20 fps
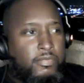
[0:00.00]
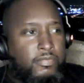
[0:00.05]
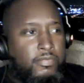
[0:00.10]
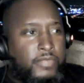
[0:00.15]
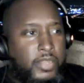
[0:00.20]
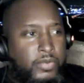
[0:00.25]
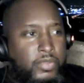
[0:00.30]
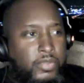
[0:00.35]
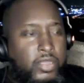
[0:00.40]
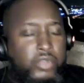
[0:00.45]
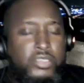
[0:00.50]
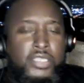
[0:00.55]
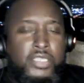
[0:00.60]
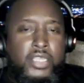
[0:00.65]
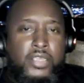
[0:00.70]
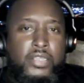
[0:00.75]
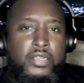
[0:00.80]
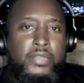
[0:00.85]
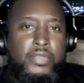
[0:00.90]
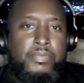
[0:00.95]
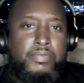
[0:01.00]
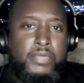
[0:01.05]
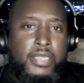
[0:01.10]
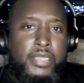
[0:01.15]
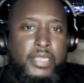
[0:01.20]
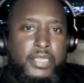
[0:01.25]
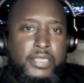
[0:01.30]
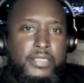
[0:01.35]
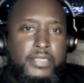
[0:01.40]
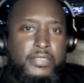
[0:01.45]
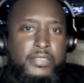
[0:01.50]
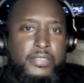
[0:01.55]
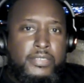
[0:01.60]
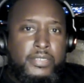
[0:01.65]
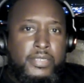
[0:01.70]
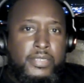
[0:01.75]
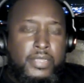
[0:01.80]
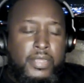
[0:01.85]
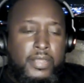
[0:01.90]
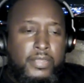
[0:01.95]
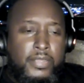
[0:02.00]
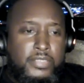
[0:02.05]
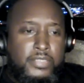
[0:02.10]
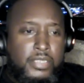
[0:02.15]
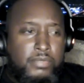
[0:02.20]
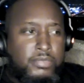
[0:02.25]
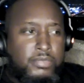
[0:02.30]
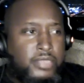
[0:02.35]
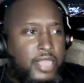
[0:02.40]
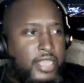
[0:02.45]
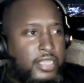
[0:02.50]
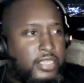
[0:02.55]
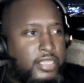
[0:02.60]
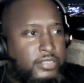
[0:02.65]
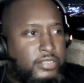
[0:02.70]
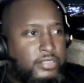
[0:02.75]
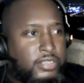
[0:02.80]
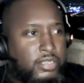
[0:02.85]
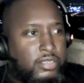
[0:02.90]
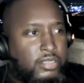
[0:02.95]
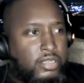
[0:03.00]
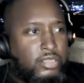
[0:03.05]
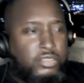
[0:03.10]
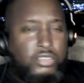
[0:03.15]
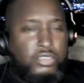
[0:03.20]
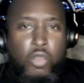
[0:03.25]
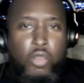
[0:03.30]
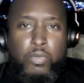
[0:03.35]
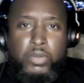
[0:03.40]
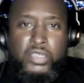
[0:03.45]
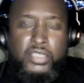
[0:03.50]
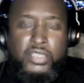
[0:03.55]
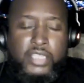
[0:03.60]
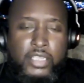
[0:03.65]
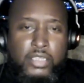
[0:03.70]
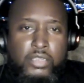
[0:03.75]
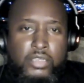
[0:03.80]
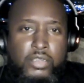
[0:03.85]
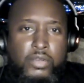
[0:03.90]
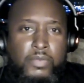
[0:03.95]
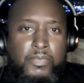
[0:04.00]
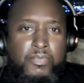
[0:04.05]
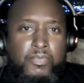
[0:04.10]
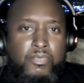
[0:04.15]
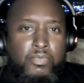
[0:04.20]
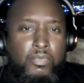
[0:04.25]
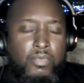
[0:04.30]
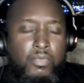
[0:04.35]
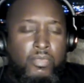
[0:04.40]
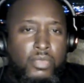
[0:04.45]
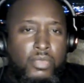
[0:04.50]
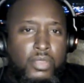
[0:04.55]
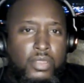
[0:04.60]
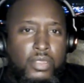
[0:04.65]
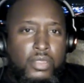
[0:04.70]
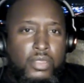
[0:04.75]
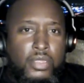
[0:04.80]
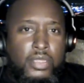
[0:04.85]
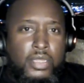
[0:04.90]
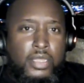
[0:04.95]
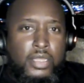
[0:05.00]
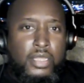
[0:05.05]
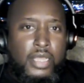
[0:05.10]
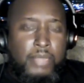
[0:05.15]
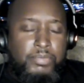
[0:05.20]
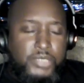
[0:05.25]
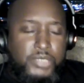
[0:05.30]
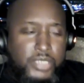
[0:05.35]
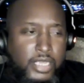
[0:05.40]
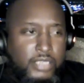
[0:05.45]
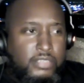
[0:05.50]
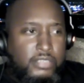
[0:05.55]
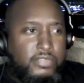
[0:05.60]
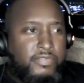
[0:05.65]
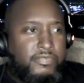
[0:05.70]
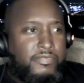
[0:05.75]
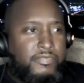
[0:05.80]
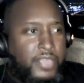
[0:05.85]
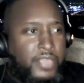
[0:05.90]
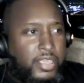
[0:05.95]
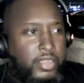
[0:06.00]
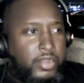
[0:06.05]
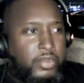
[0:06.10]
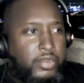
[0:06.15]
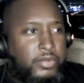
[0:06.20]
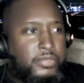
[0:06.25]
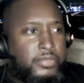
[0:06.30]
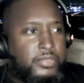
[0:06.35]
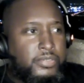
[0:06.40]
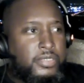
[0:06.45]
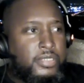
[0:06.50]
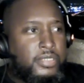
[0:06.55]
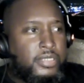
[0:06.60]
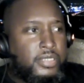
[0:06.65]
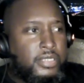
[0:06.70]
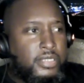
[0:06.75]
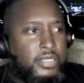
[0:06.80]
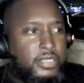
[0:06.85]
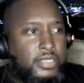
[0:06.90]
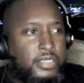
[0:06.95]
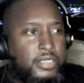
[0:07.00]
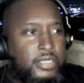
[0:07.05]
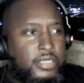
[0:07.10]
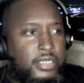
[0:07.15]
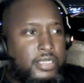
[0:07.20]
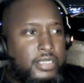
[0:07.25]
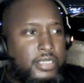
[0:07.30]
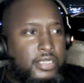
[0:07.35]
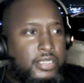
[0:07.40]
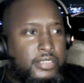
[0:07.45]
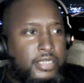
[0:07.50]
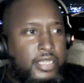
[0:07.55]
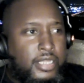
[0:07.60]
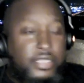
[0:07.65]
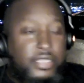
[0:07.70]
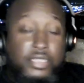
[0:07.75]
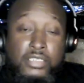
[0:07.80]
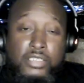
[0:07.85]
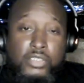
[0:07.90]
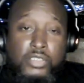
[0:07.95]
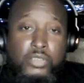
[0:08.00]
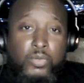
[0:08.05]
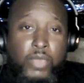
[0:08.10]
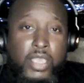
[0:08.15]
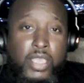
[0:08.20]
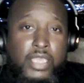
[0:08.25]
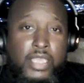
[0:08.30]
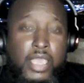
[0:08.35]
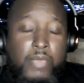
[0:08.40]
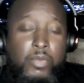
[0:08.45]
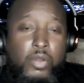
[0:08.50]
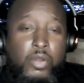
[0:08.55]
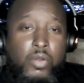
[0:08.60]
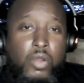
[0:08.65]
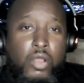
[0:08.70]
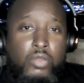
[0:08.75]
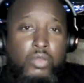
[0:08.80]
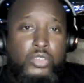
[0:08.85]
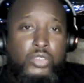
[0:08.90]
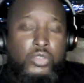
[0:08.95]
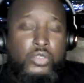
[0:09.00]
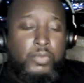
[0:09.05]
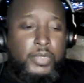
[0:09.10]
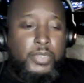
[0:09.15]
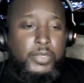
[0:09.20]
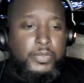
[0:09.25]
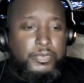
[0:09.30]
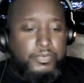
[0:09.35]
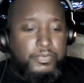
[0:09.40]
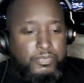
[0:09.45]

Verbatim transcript: very articulate man. Uh, seems like he's a, a sober thinker, uh, objective, fair, and uh, that's just the way he came across to me.